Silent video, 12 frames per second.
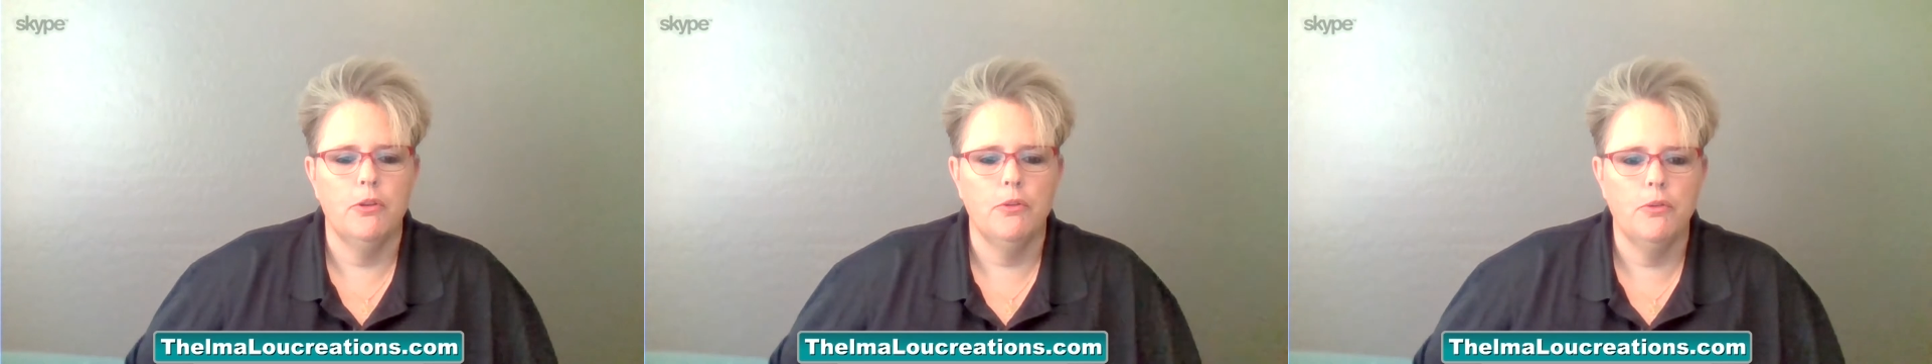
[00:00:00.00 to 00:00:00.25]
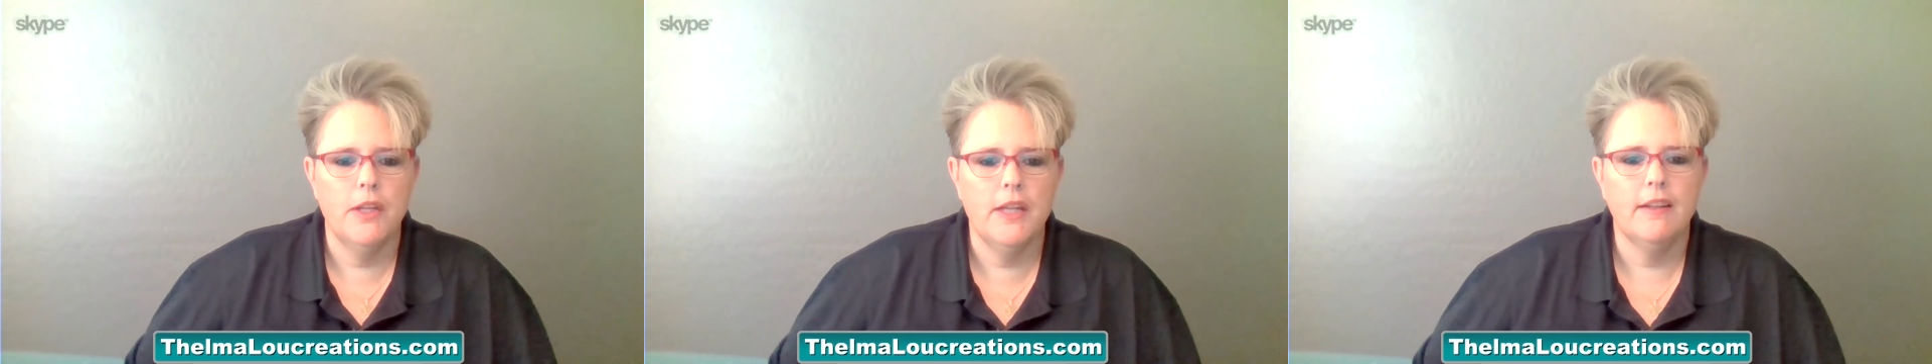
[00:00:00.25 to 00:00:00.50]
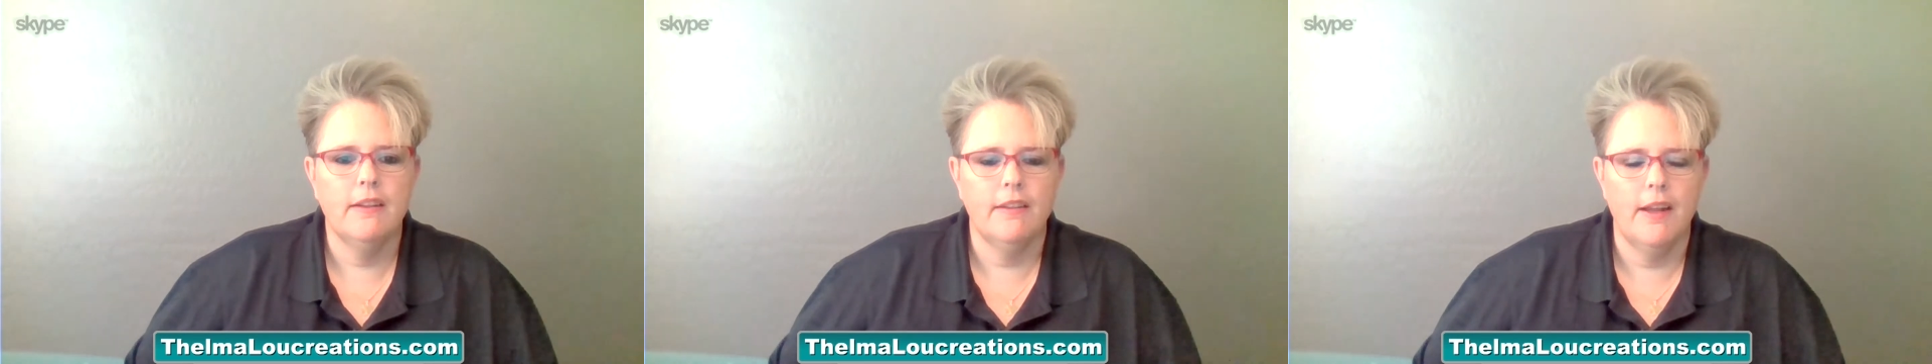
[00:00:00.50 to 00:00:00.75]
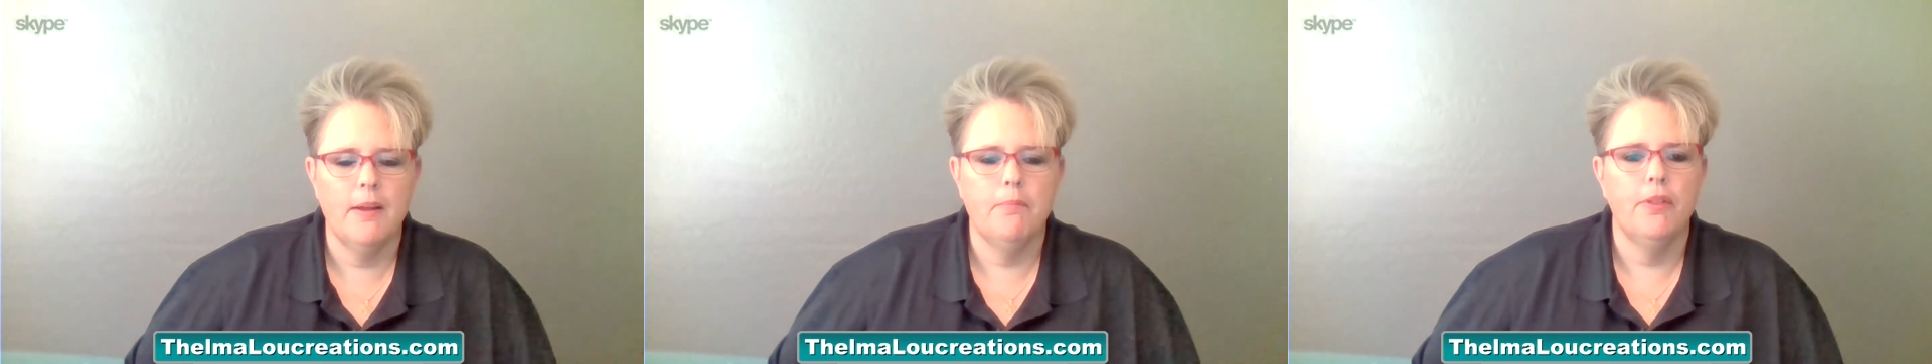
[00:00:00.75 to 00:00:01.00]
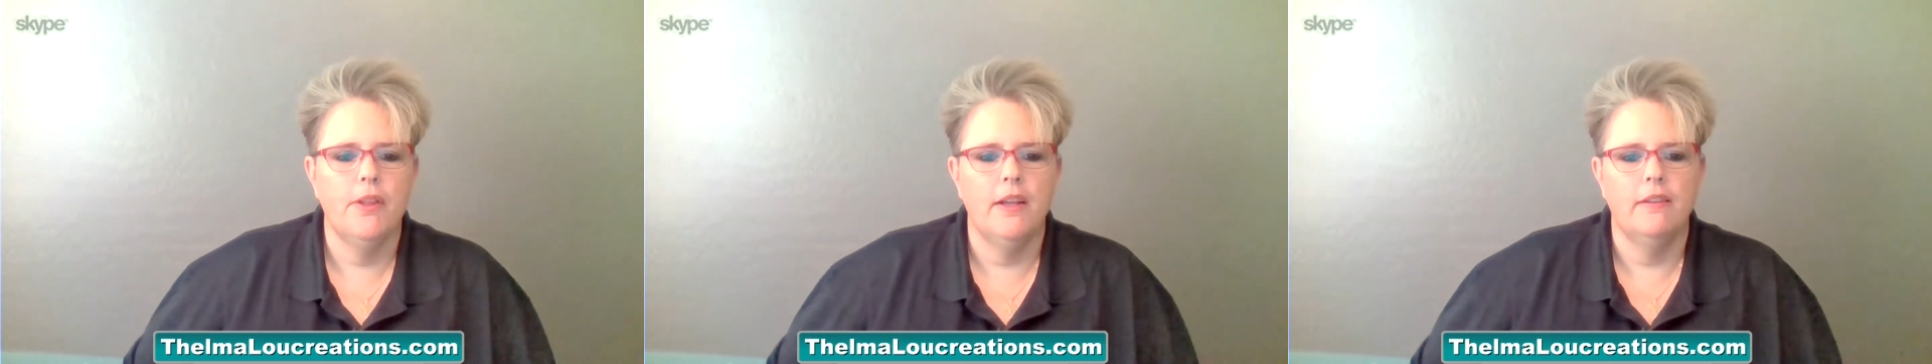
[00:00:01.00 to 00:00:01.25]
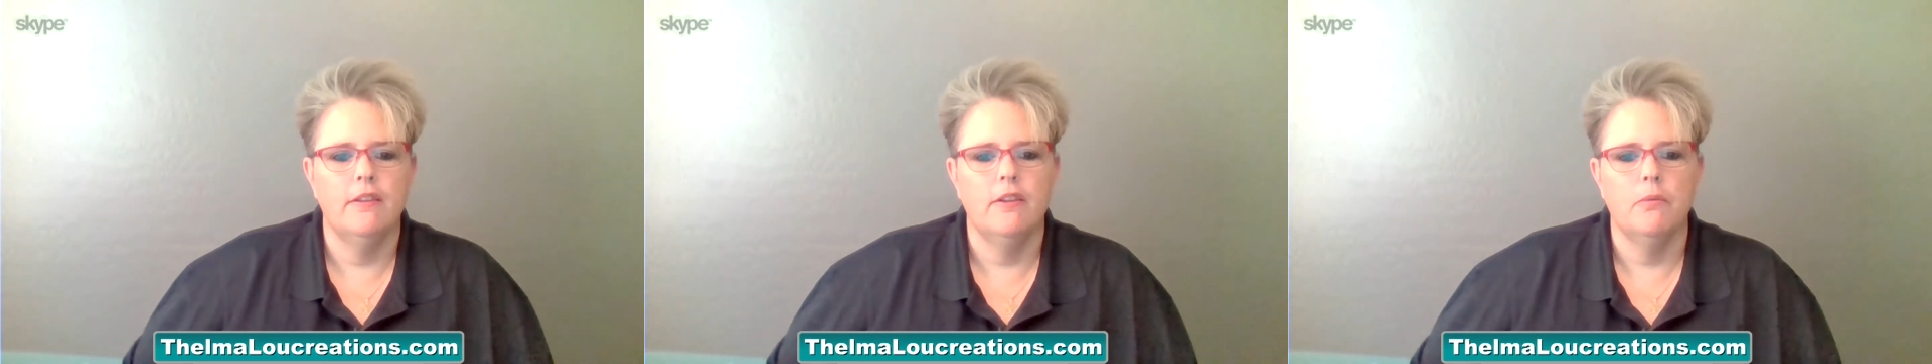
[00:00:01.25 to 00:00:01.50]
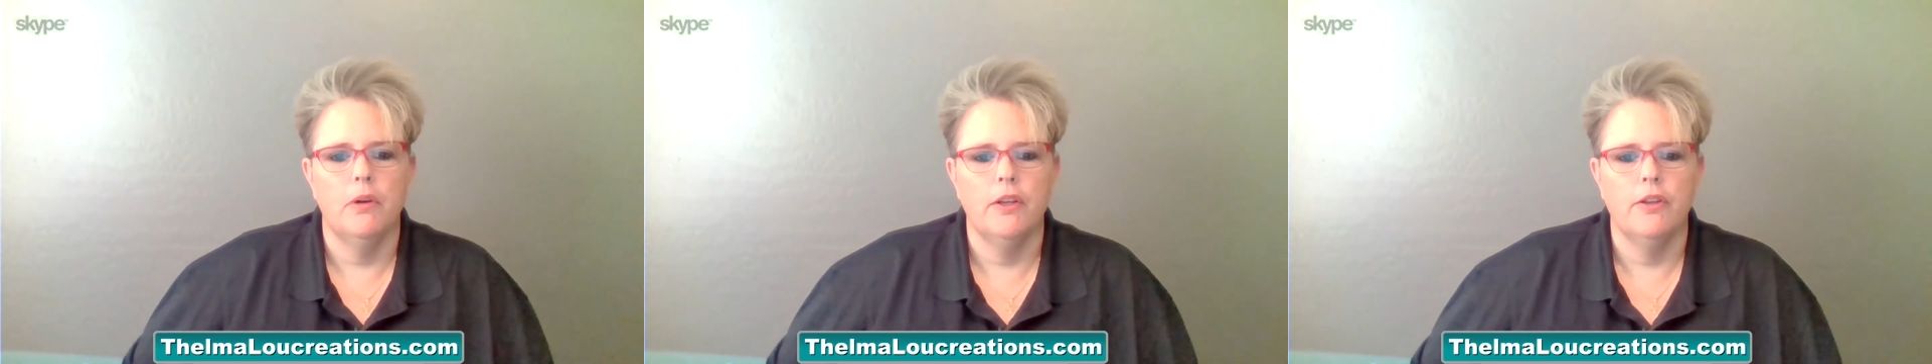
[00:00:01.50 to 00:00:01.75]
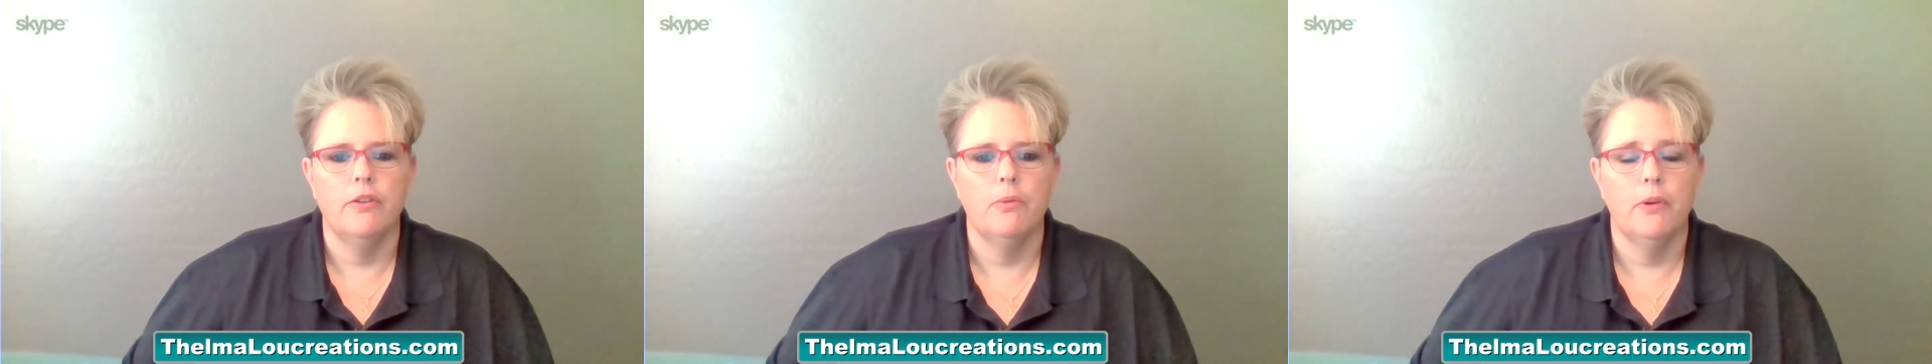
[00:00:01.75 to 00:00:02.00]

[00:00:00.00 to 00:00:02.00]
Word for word: unique type things that you want to do,